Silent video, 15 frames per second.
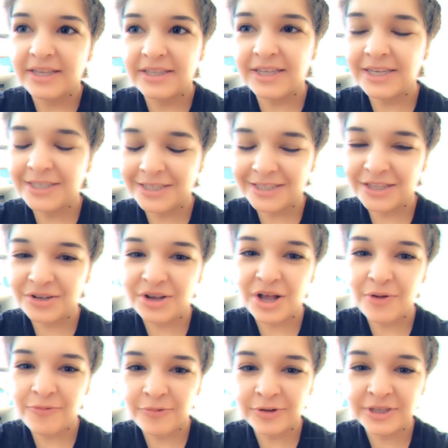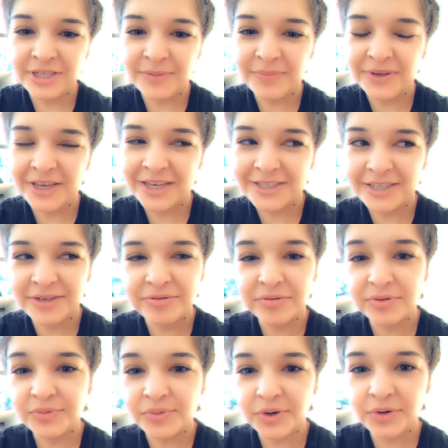that's just a little helpful tip in case anyone
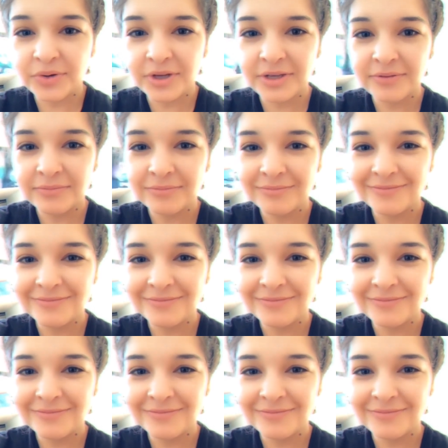was wondering.